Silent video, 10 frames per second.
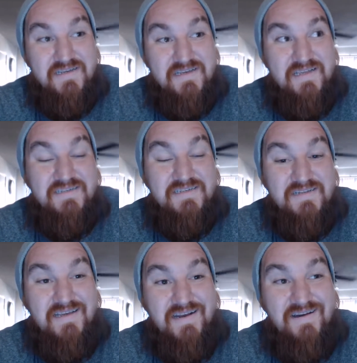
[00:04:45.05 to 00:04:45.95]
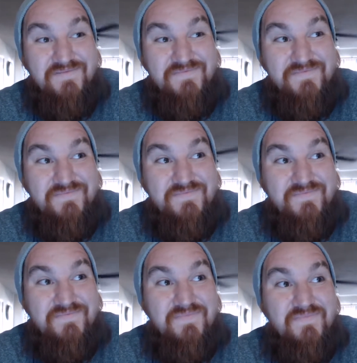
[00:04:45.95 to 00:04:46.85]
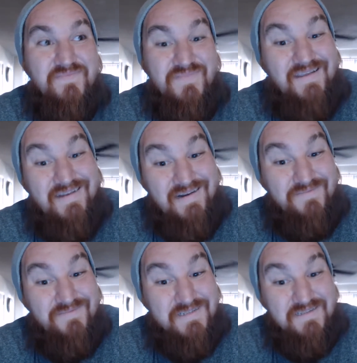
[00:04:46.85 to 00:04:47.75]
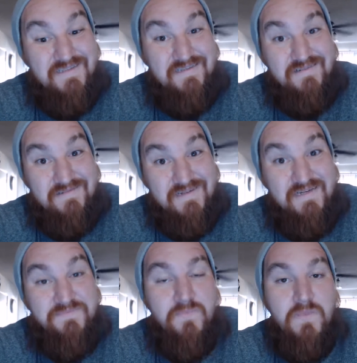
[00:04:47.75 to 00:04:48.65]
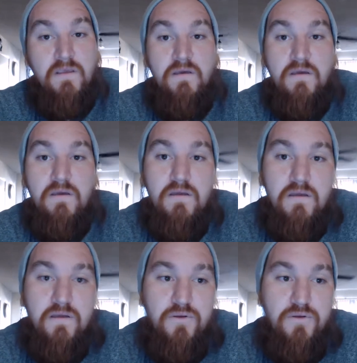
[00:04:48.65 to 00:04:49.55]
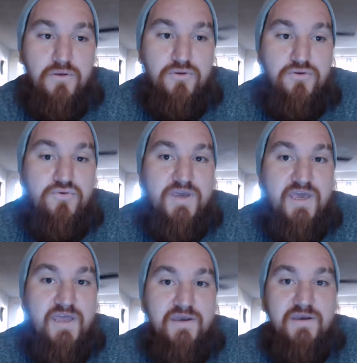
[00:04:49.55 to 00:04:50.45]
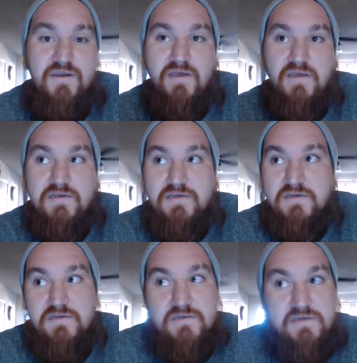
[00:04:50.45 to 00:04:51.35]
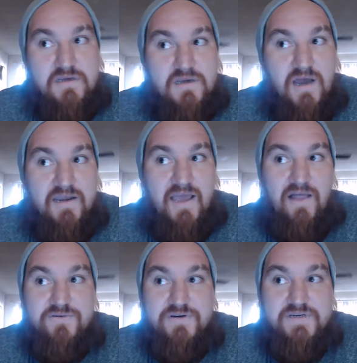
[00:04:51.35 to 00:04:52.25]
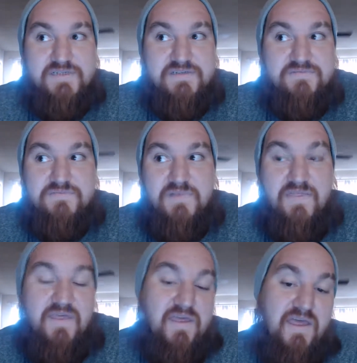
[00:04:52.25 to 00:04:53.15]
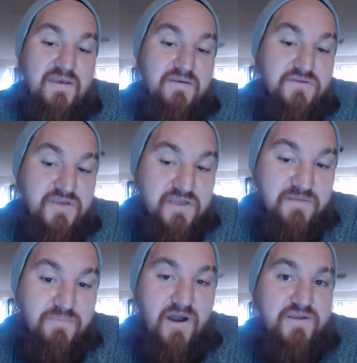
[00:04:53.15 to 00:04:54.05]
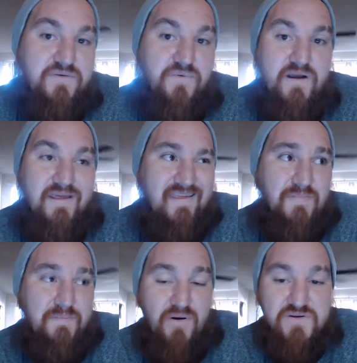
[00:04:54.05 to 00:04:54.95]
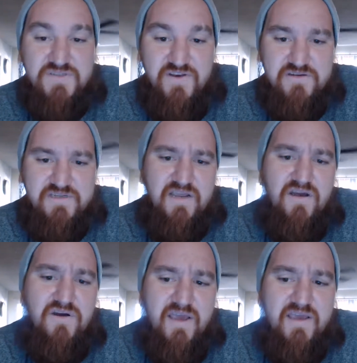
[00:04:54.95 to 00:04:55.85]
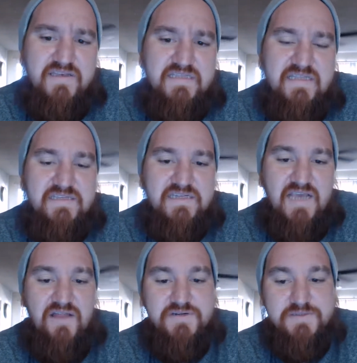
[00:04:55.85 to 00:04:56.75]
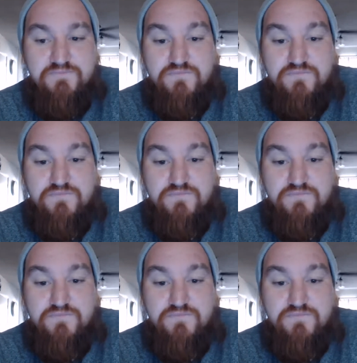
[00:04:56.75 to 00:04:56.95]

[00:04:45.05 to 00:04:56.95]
it's you know not everybody's authentic okay you can cut calories and then get the body you want and then post a video saying oh yeah I eat 10,000 calories